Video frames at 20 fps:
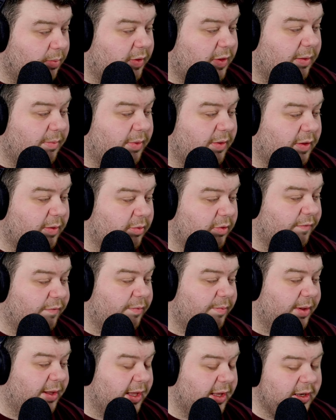Be similar
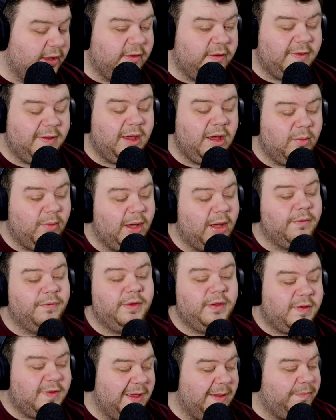for beginners. They are well.
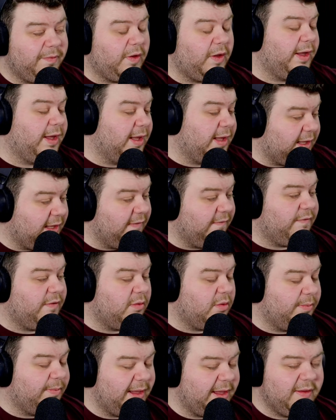The tips I can give
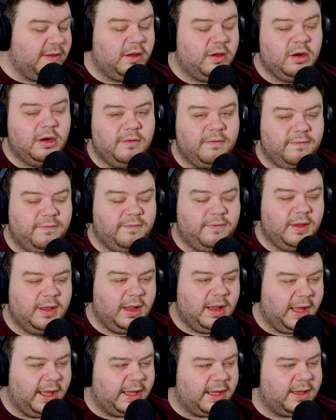you are basically kind of
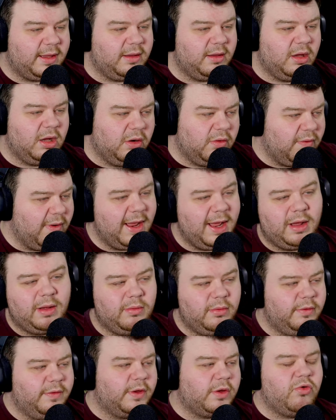like
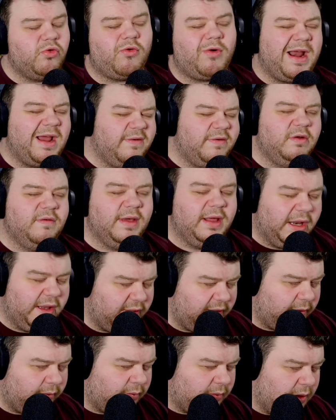around the craft of
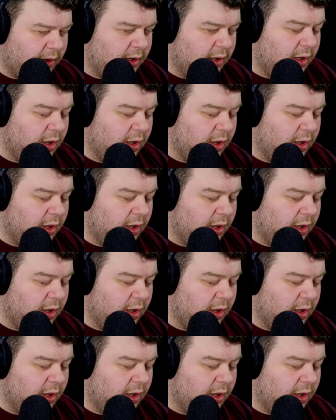editing,